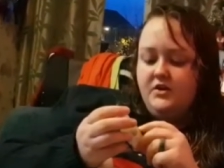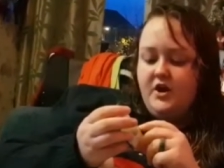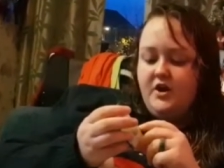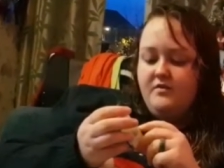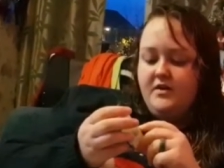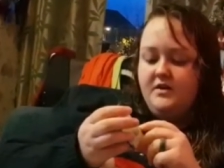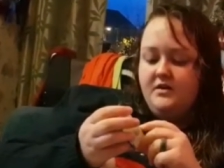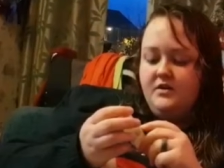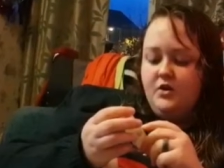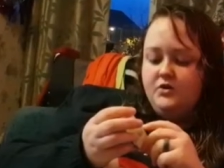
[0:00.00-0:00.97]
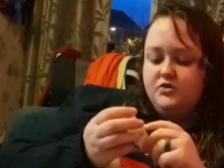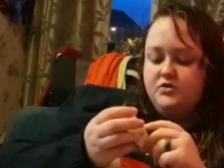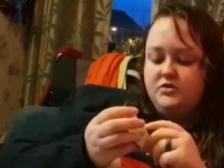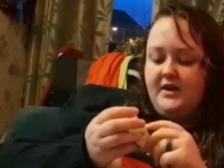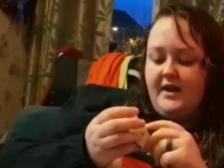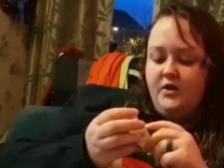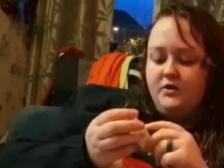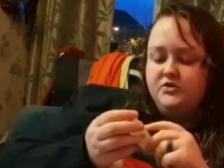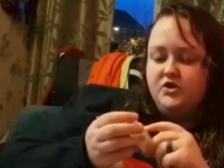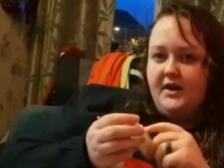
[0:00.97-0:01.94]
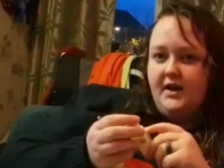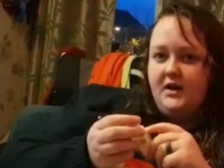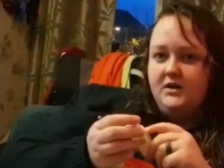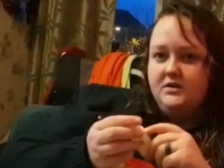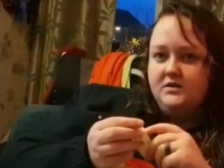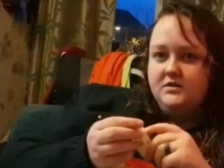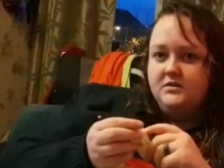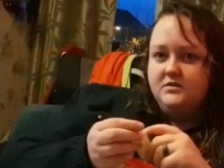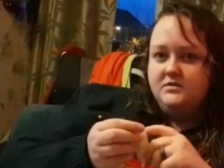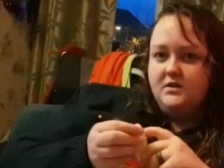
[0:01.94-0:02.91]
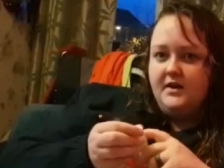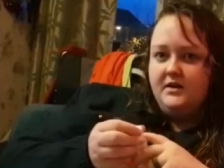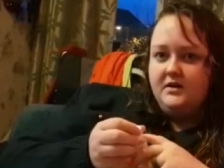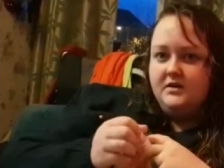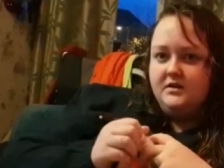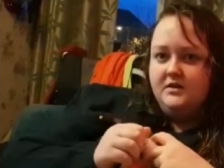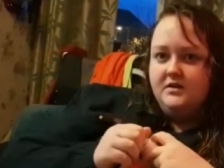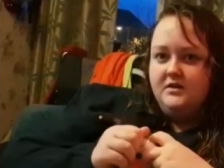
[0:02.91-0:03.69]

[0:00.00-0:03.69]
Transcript: No, non, yeah, non-drying. So, like,